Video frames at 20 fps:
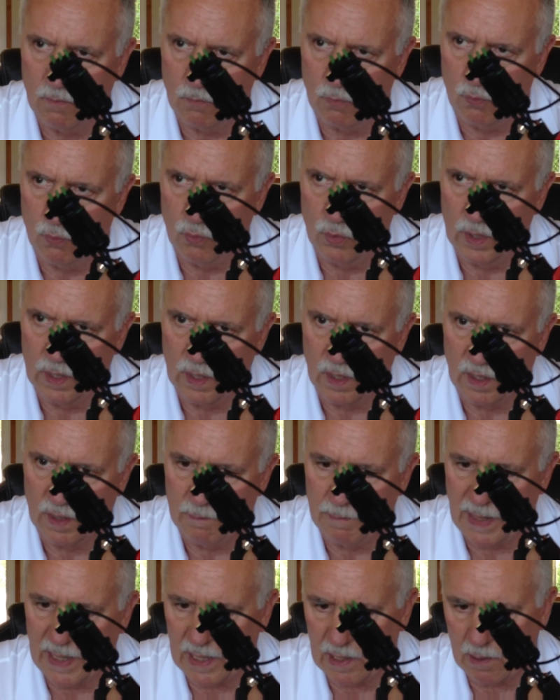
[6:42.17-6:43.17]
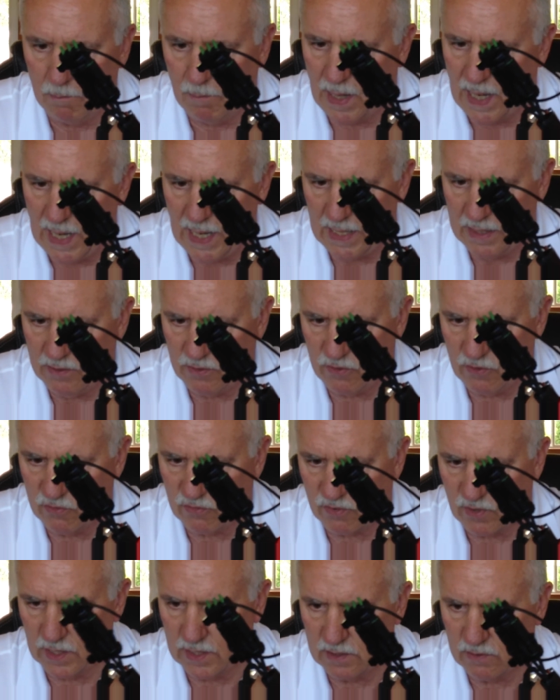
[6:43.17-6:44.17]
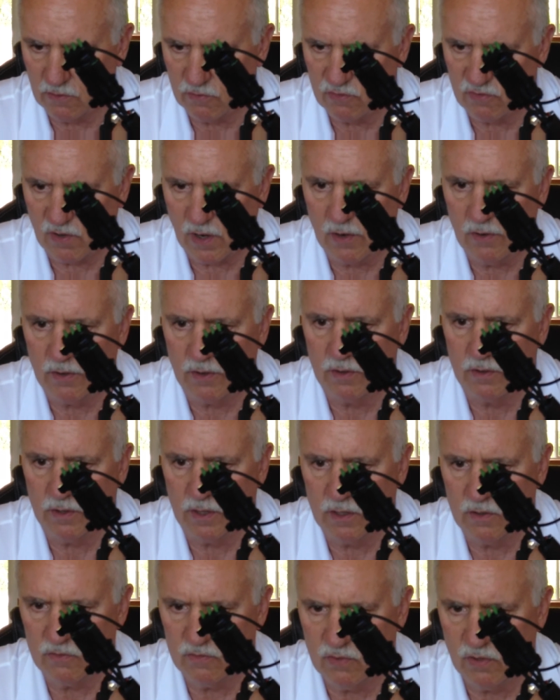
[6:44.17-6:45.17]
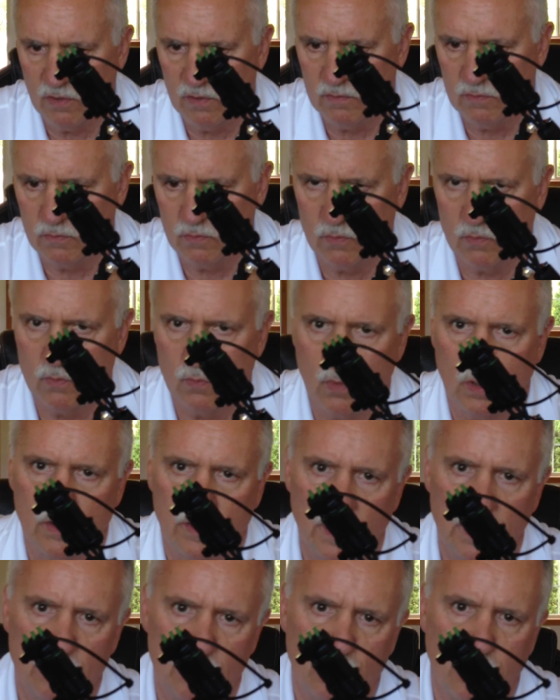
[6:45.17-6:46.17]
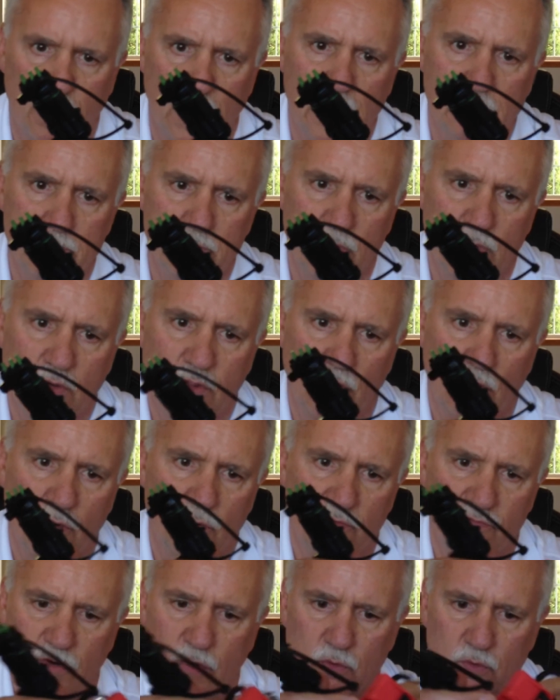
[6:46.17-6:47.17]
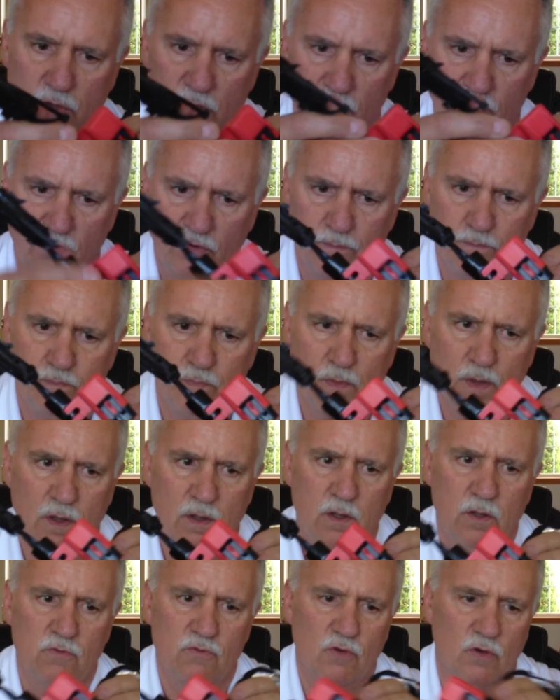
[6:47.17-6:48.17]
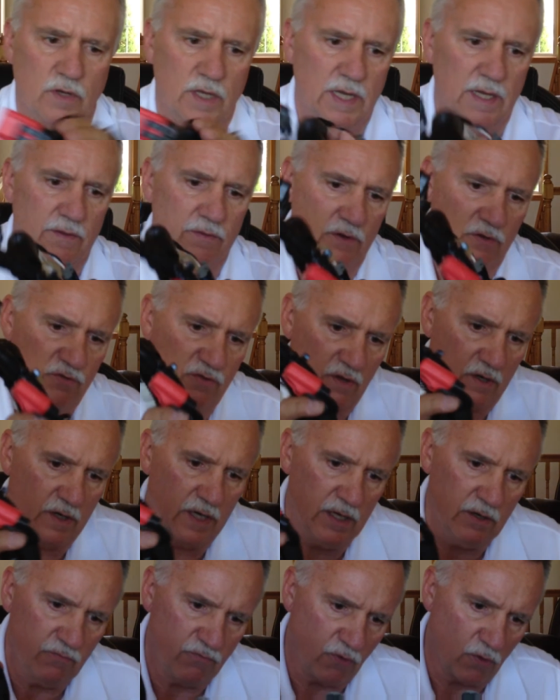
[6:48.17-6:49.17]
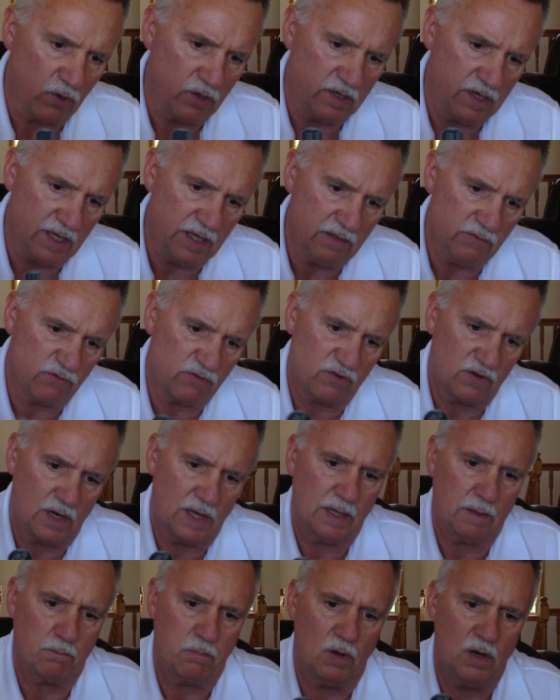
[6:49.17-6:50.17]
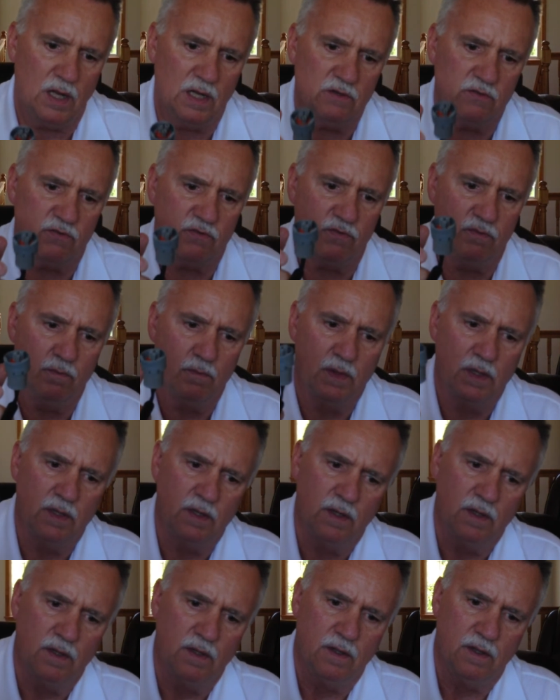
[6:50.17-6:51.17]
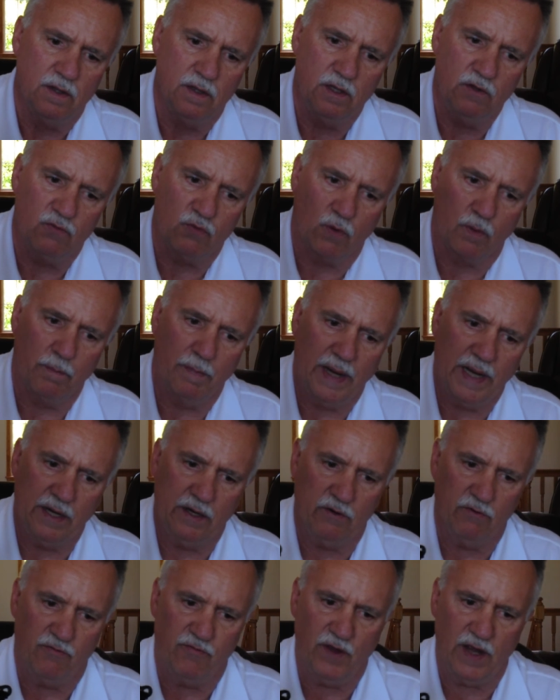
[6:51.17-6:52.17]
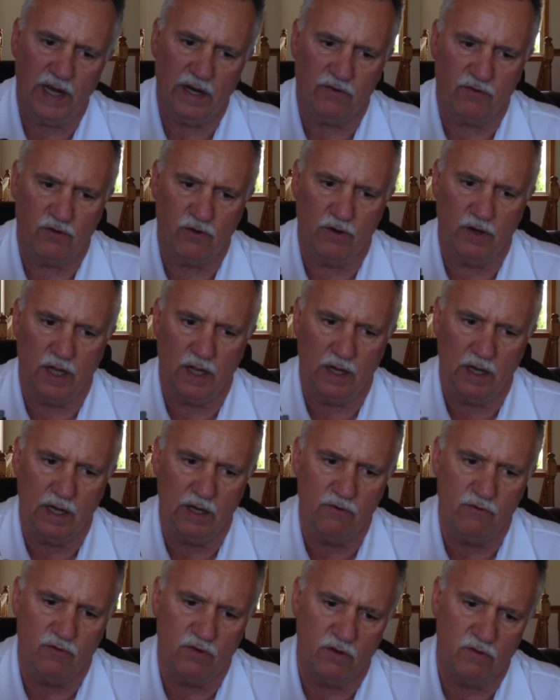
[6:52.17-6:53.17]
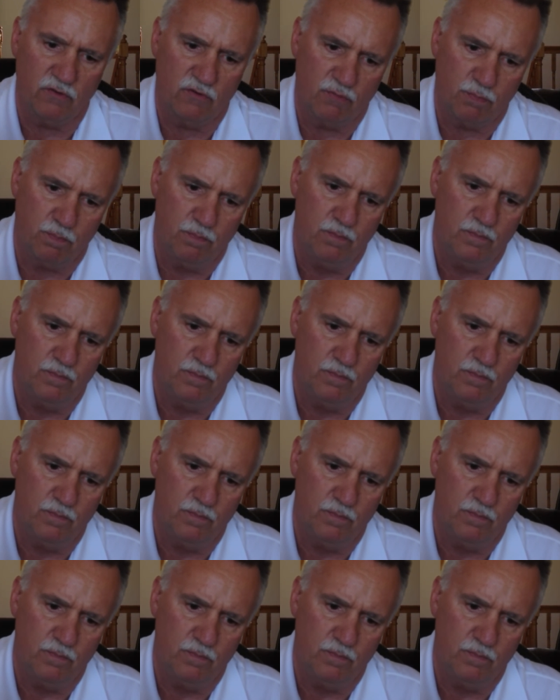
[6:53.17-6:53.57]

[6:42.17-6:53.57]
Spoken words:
really make them hot, just like the starter does with its problem with low voltage. So again, this is an N14 Select Plus. These were manufactured on engines